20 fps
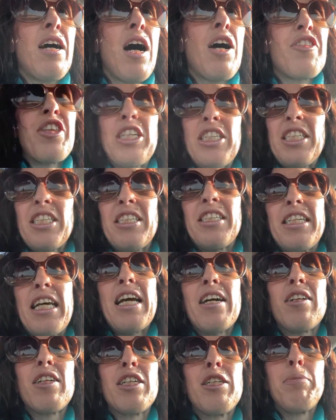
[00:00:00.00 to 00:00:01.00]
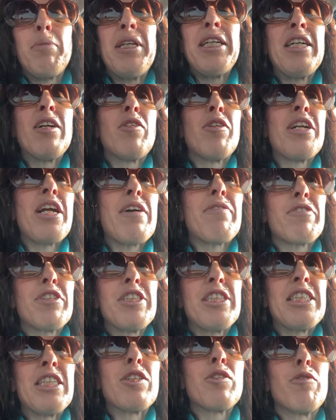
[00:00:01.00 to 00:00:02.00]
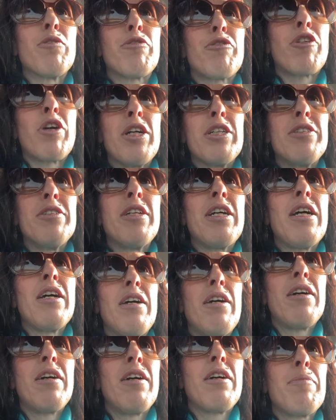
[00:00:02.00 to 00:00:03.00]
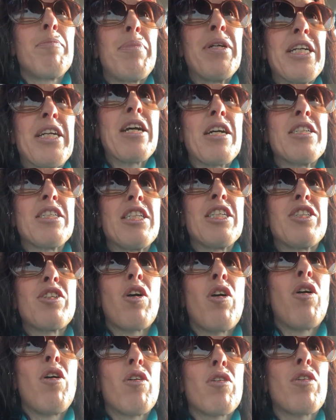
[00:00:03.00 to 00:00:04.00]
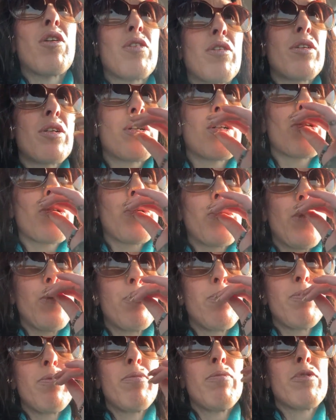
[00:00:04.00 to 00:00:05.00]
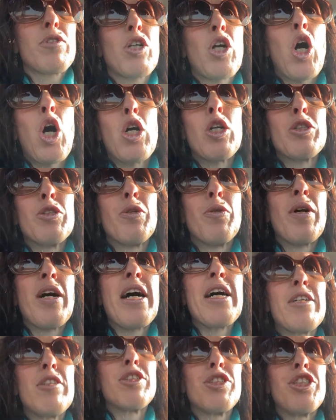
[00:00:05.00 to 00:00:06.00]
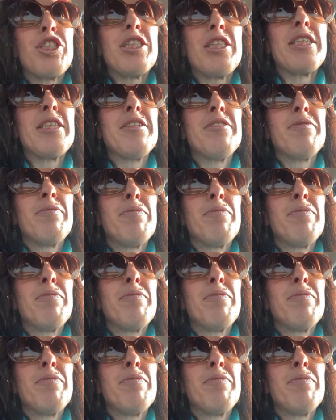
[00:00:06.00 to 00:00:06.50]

This is nailing me on every single front because it's all cardinal energy.